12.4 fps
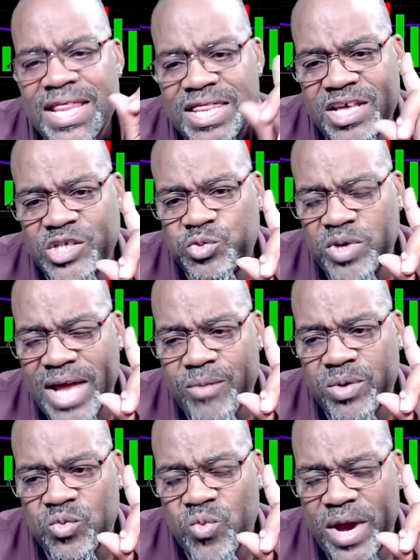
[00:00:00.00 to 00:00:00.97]
This one I
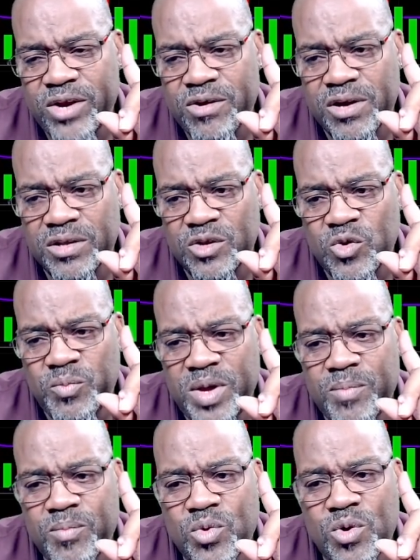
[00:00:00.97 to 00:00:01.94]
would wait on a little
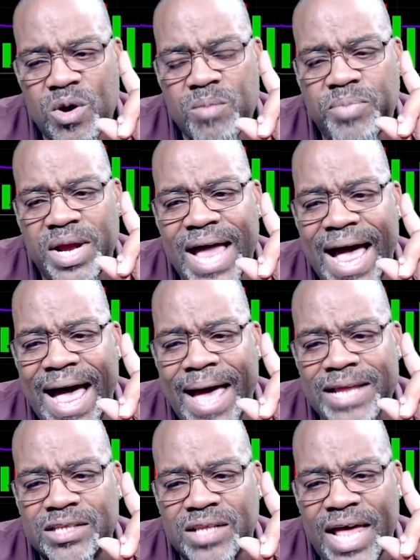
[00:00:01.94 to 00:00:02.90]
bit more, but
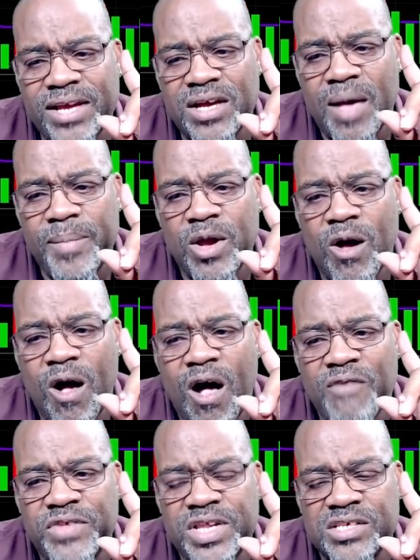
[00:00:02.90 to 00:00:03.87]
I like coming
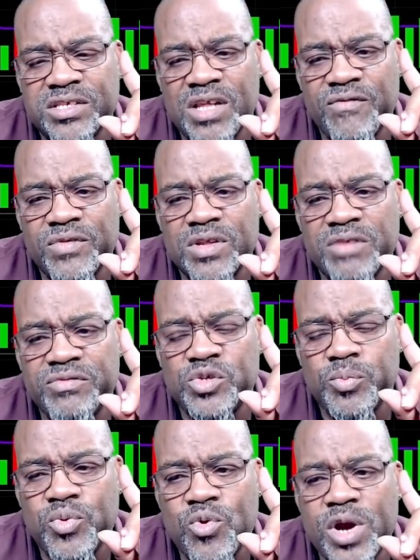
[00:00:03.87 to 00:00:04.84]
off of this level of
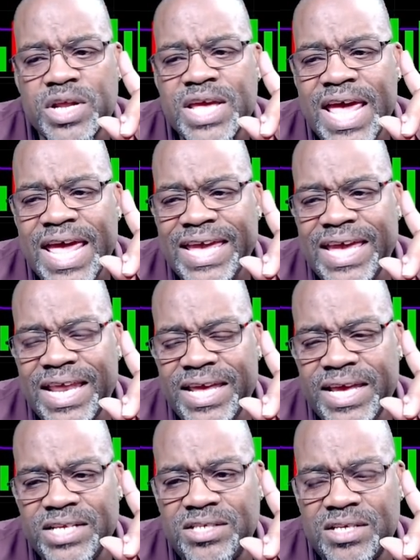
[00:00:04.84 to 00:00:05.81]
support,
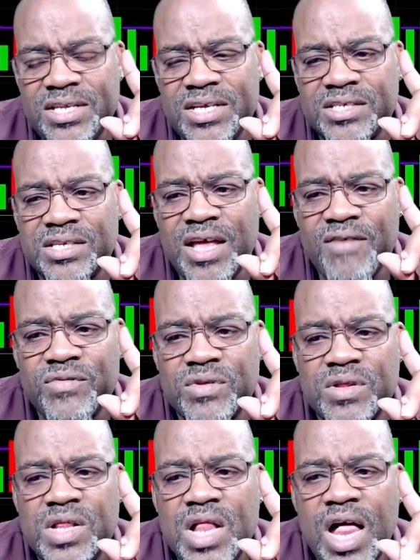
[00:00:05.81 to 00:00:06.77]
getting into this
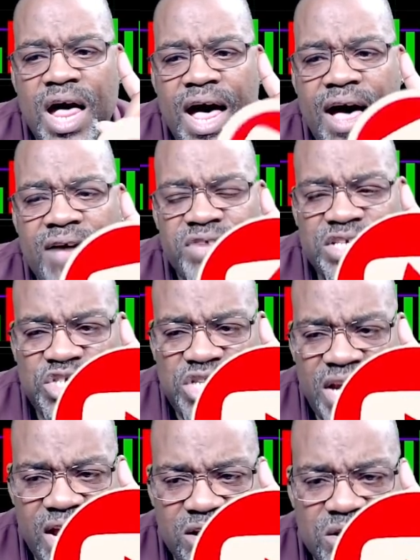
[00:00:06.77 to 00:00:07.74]
level of a
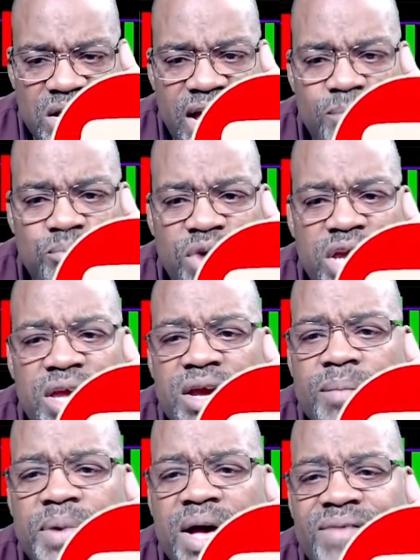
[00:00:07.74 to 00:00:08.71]
channel and breaking
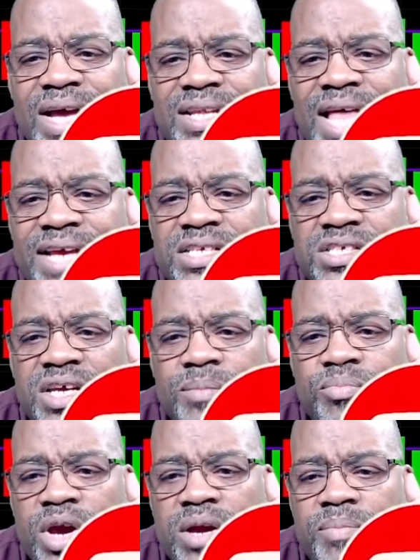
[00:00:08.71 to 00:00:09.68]
above. I'd like to see
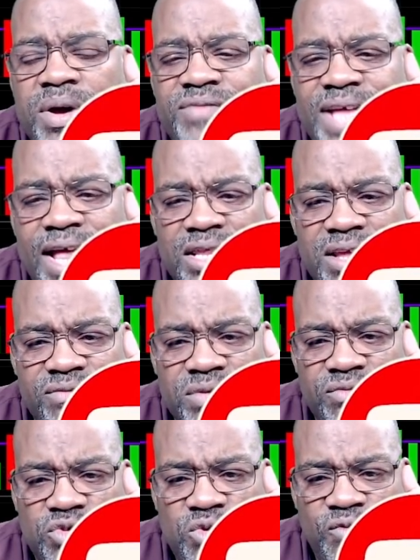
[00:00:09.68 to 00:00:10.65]
it break above that level
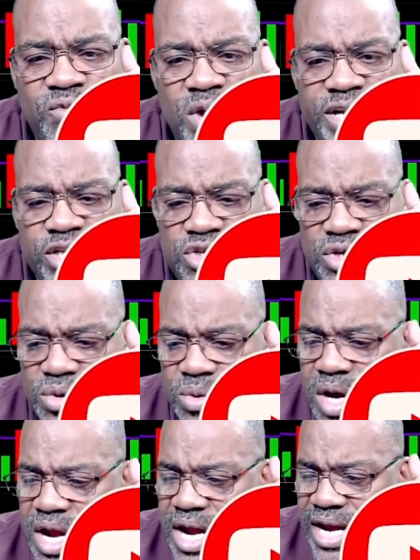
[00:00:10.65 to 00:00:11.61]
of
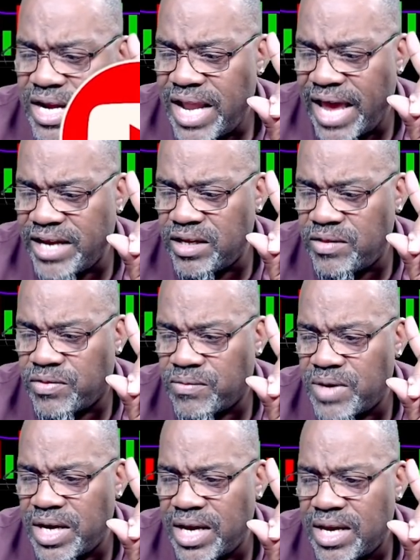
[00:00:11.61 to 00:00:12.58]

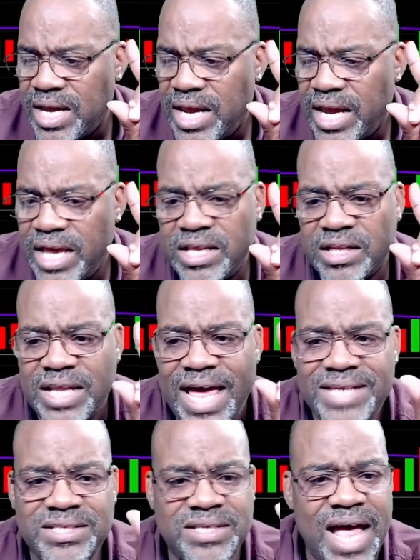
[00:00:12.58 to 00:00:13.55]
242.93. And the
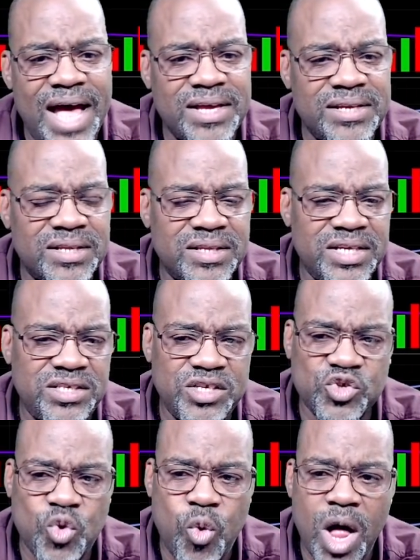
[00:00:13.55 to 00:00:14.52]
last stock in the list
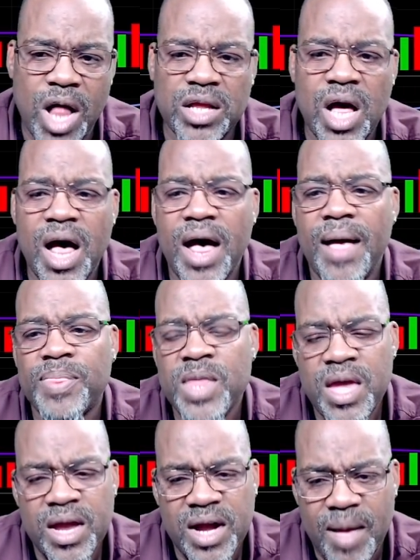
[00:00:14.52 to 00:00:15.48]
is Qualcomm
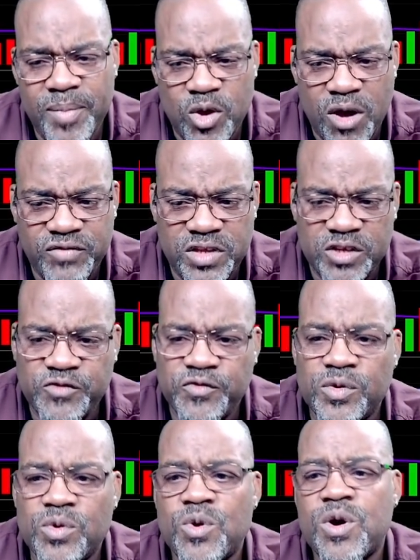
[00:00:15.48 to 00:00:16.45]
coming off this
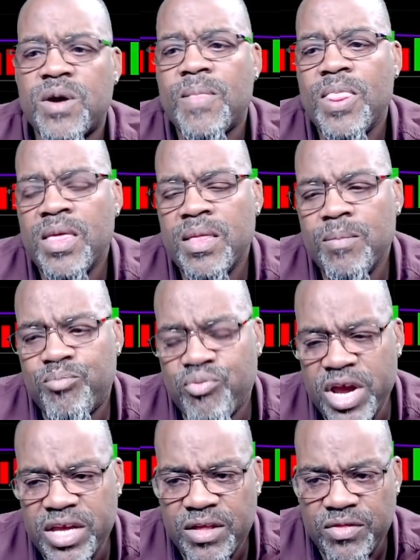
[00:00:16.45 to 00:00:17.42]
floor,
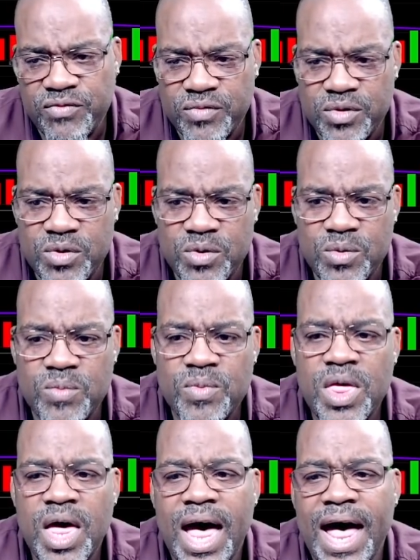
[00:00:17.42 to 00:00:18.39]
breaking through
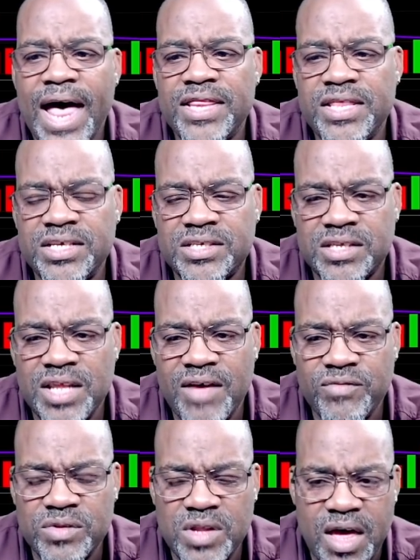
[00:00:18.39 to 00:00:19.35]
uh, this
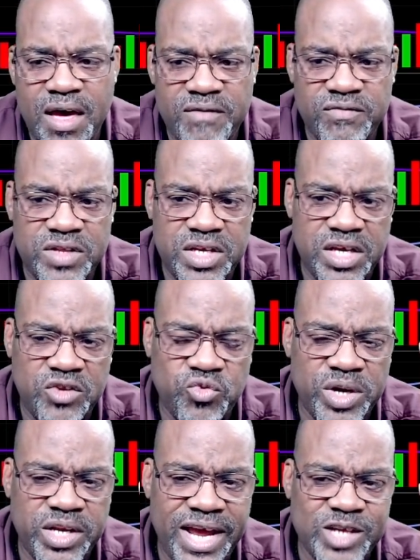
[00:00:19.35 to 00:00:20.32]
level of the
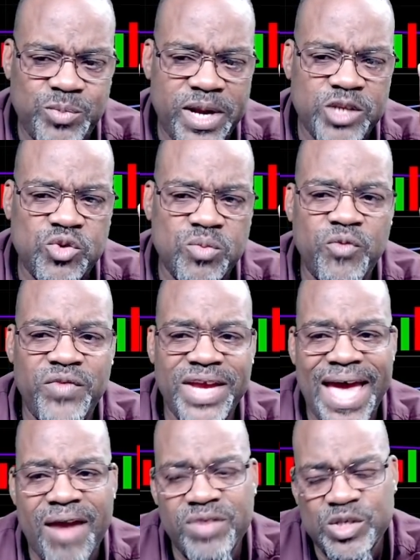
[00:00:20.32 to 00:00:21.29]
20 day exponential
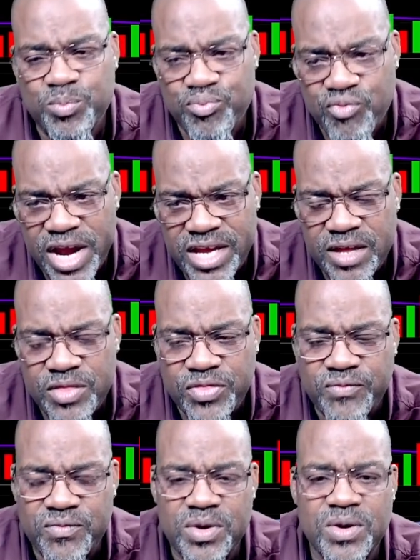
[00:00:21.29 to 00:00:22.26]
moving average, breaking
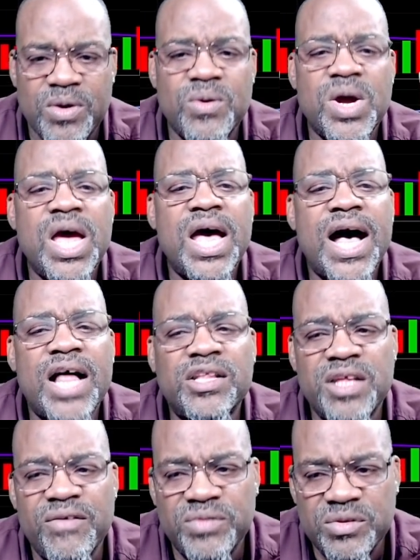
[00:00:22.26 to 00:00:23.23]
through a
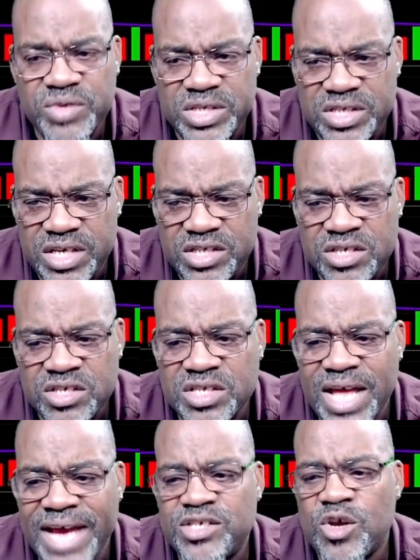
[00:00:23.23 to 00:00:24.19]
level of
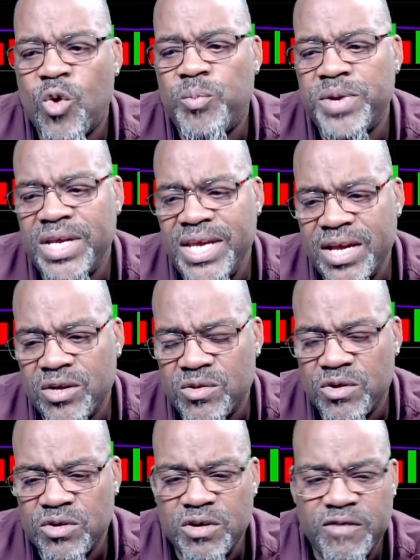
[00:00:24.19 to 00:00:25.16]
resistance. Nice open
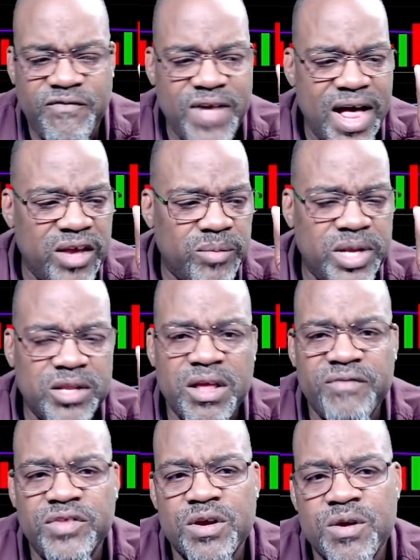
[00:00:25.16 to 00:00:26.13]
candle on good volume and
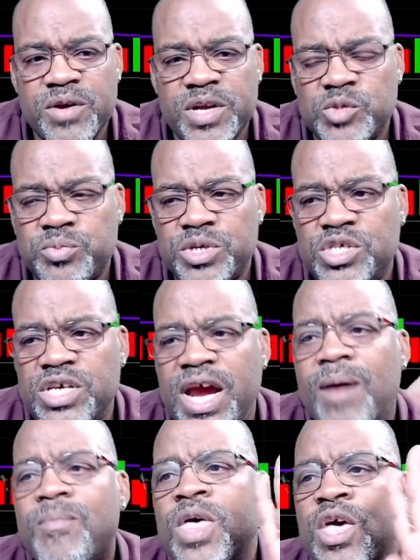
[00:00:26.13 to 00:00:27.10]
love the earnings per share.